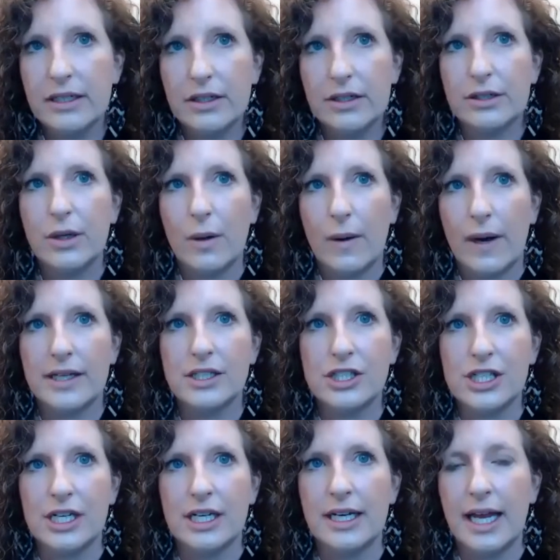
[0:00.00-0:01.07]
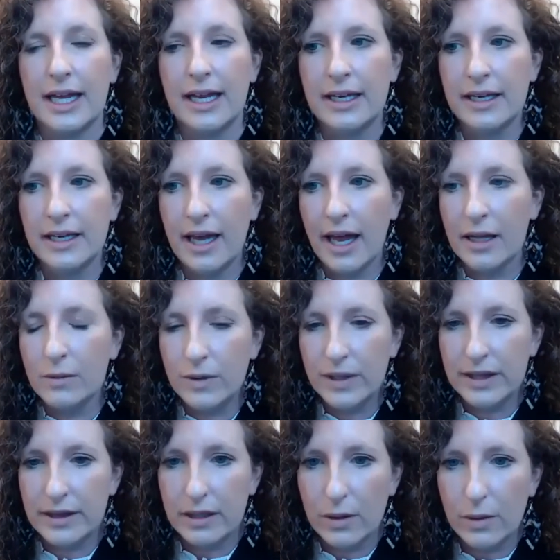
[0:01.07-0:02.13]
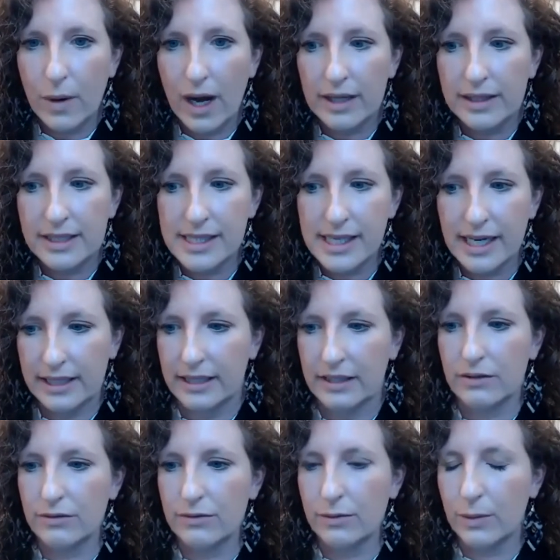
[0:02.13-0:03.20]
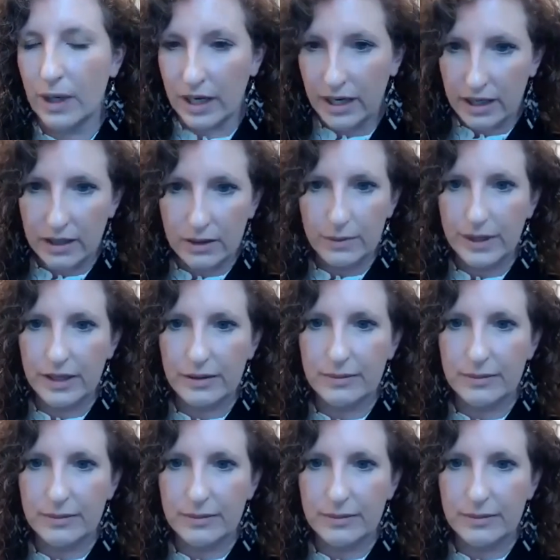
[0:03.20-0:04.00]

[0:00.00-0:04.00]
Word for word: good question. And and with the qualitative work, we are